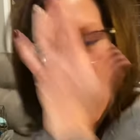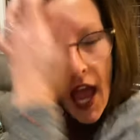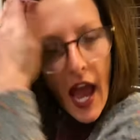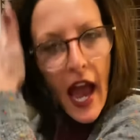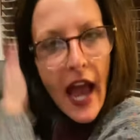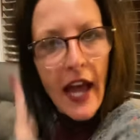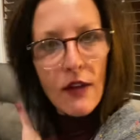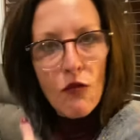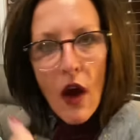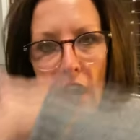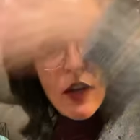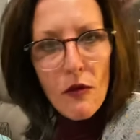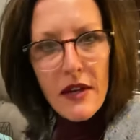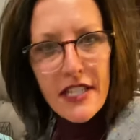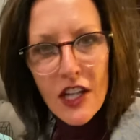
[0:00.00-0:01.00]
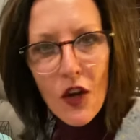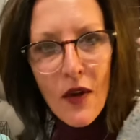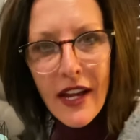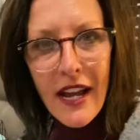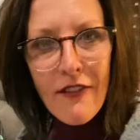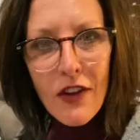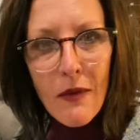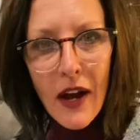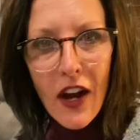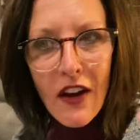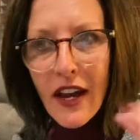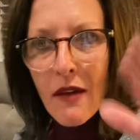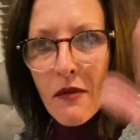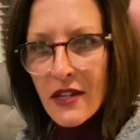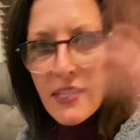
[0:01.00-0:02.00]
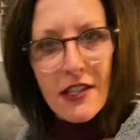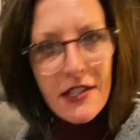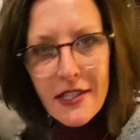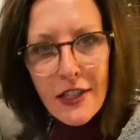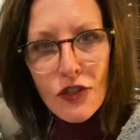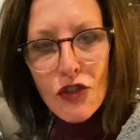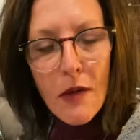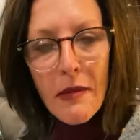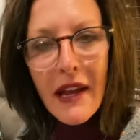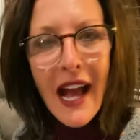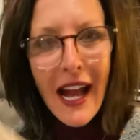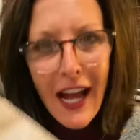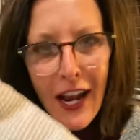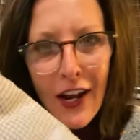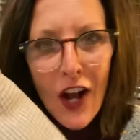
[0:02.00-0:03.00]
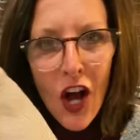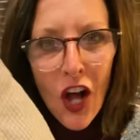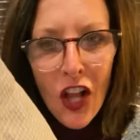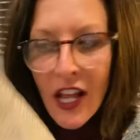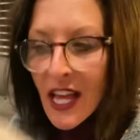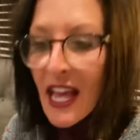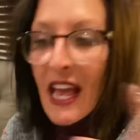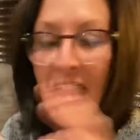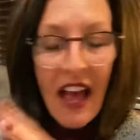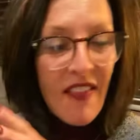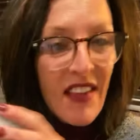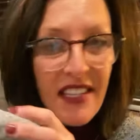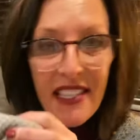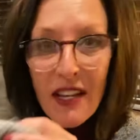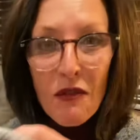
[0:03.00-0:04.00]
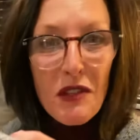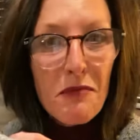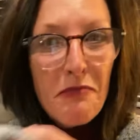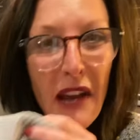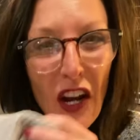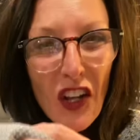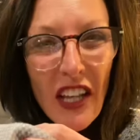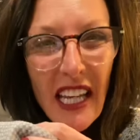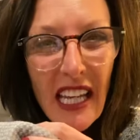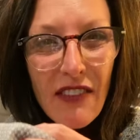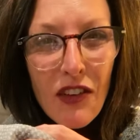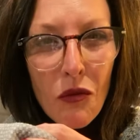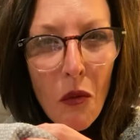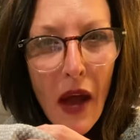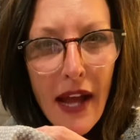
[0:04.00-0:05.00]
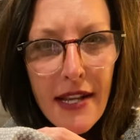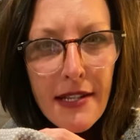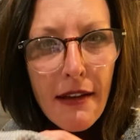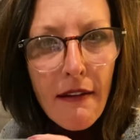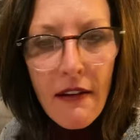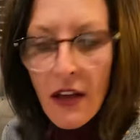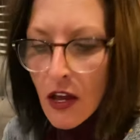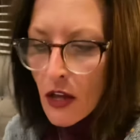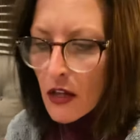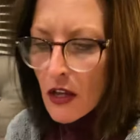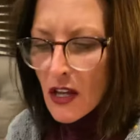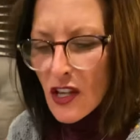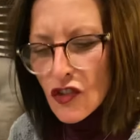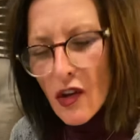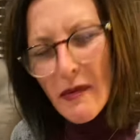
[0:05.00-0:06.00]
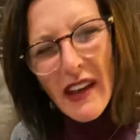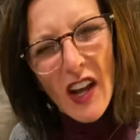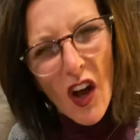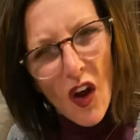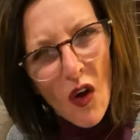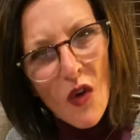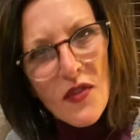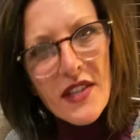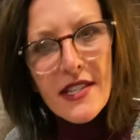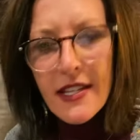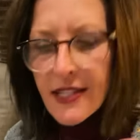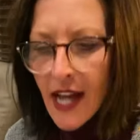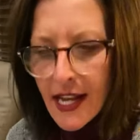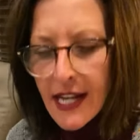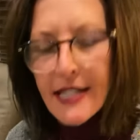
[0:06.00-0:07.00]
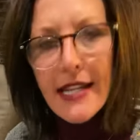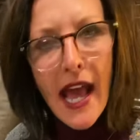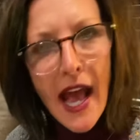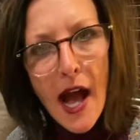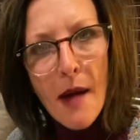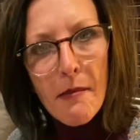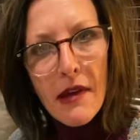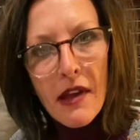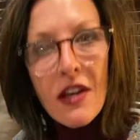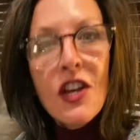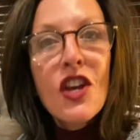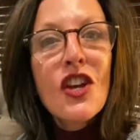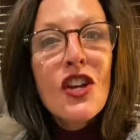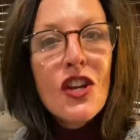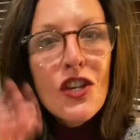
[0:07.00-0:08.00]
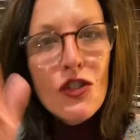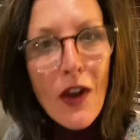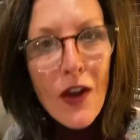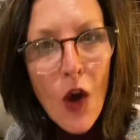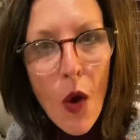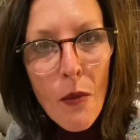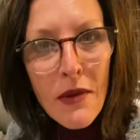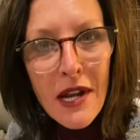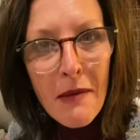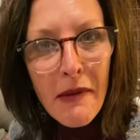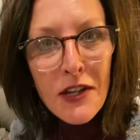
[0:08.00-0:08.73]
And water wasn't going everywhere. It wasn't still dripping. I got it all. And this thing was barely even wet. So I'm like, oh, this is kind of damp. So I opened up my